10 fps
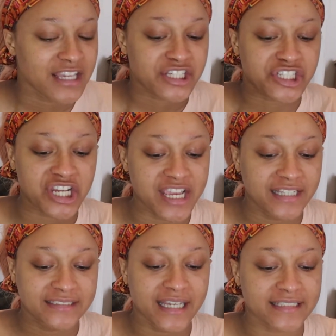
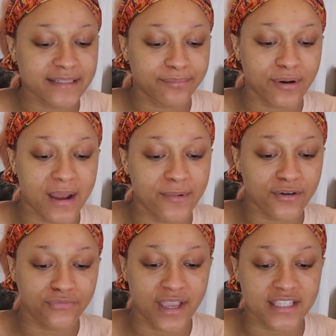She doesn't prime
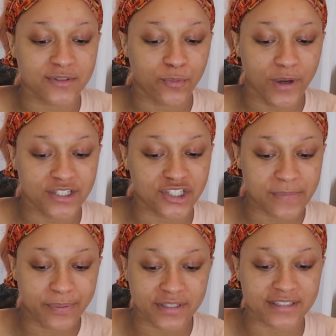her face when
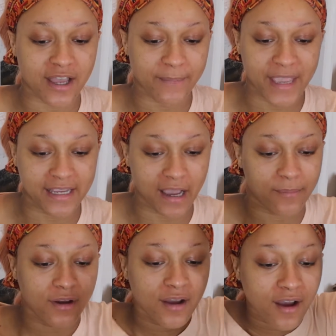she puts on makeup.